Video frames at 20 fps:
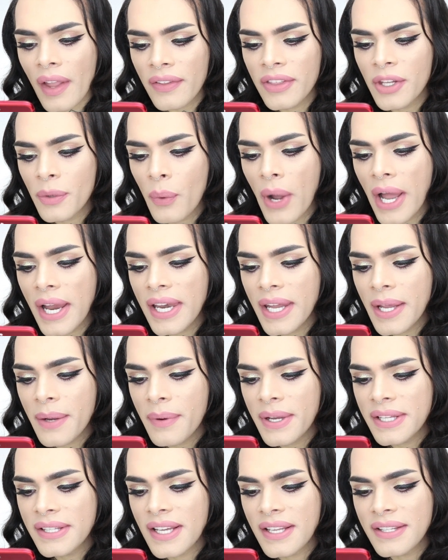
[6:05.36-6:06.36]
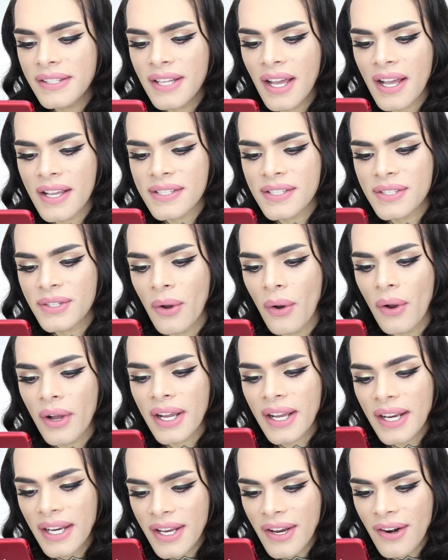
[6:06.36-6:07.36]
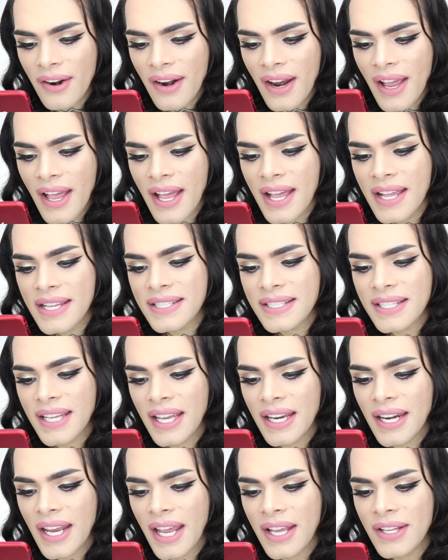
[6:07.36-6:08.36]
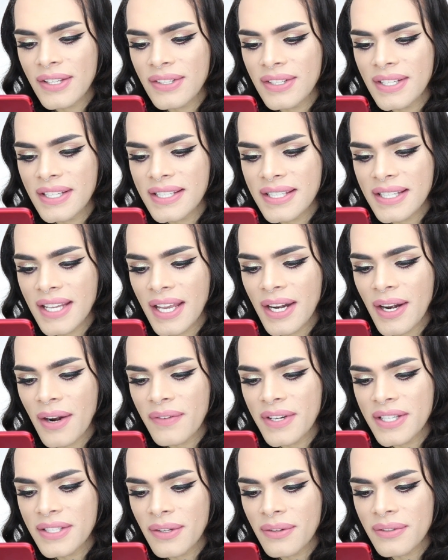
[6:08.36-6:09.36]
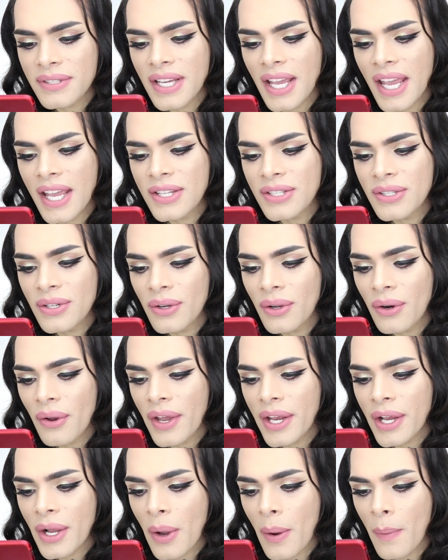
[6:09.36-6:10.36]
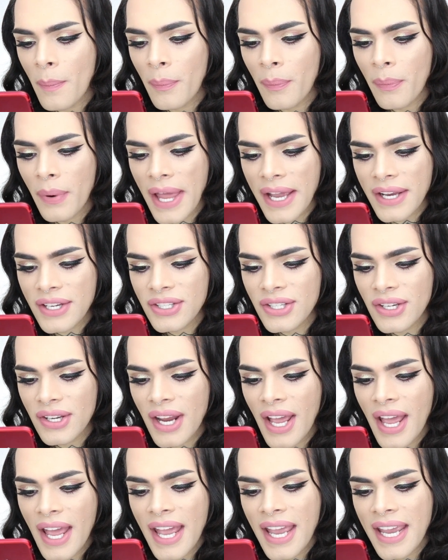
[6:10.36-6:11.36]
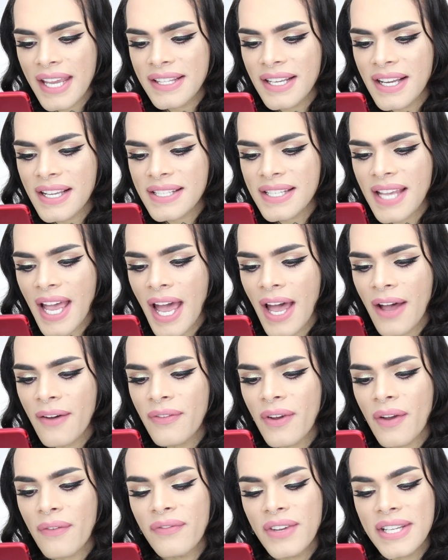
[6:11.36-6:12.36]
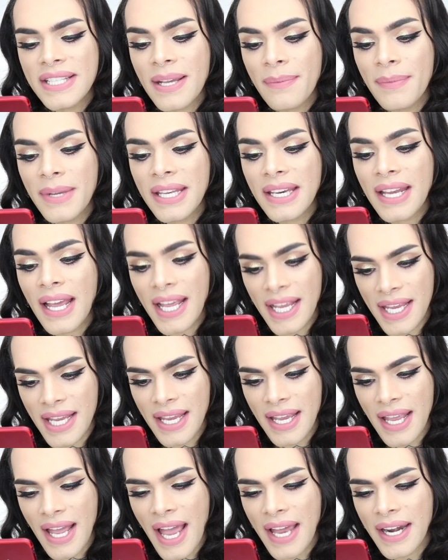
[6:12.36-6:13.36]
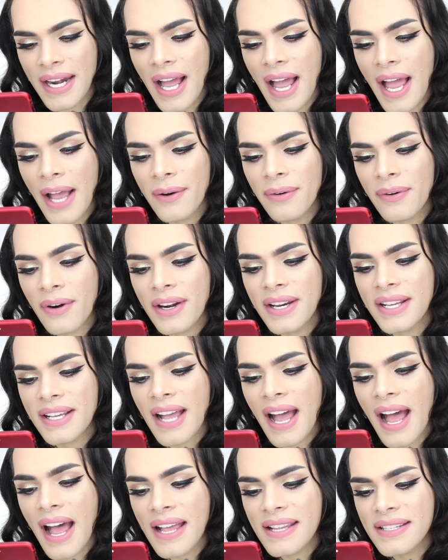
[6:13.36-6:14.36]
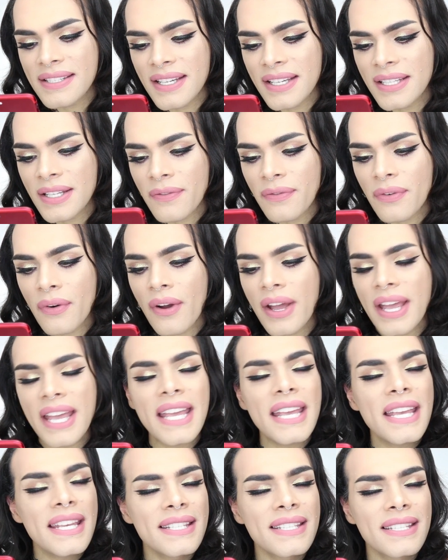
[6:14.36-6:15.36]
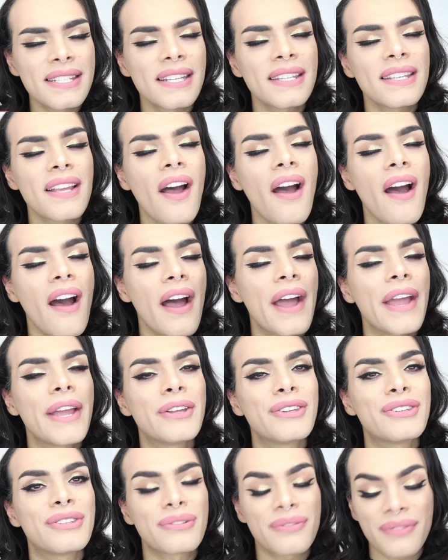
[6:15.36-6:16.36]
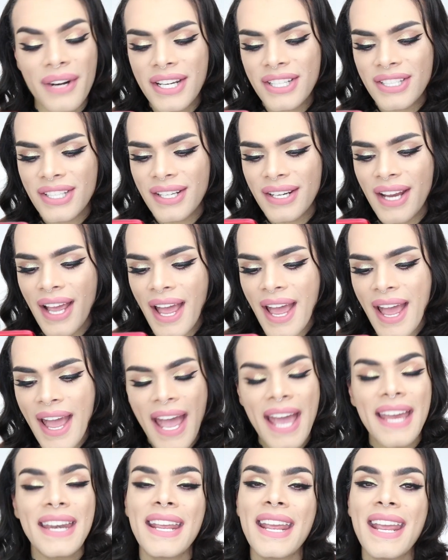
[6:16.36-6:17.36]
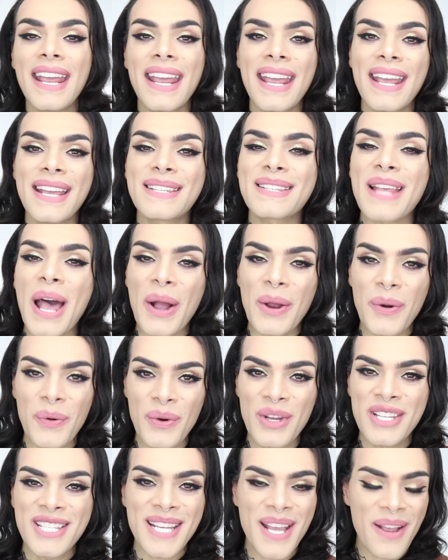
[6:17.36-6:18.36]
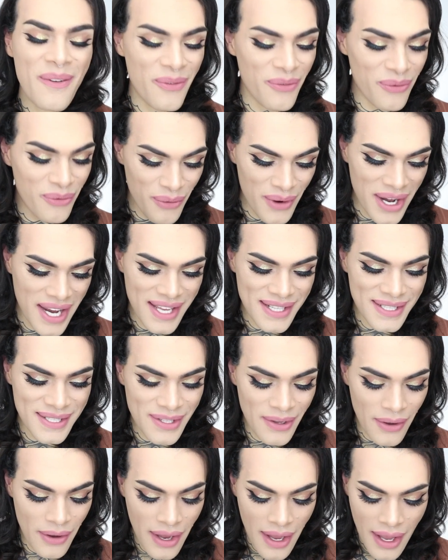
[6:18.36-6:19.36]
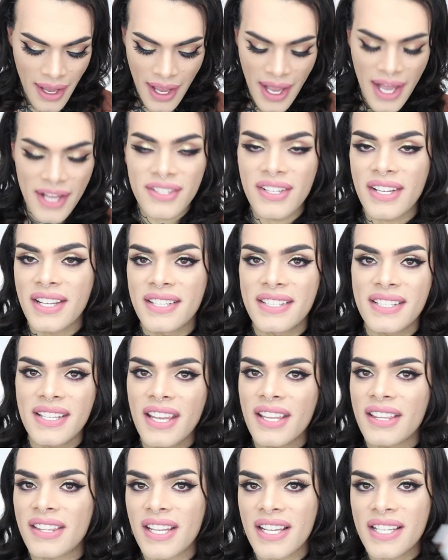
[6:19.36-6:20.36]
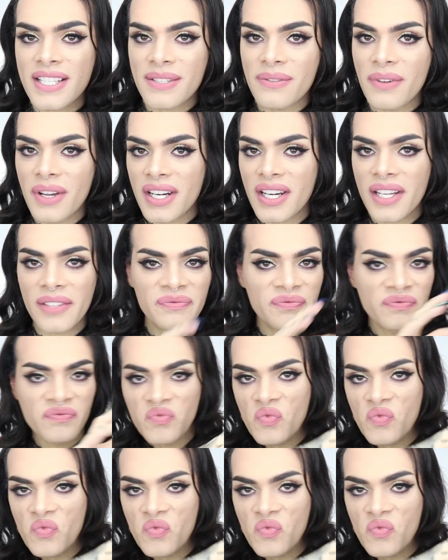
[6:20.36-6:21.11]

the white liquid does go clear skin into the skin, resulting into glowing complexion. It does have vitamin E and hyaluronic acid for instant hydration, and it is cruelty free. So as you can see, this one